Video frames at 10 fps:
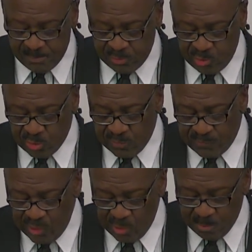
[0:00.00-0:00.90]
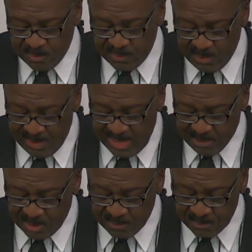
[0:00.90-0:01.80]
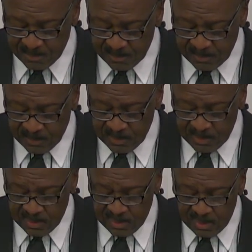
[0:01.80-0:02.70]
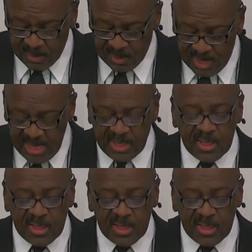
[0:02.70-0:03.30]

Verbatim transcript: to confirm the Bible. It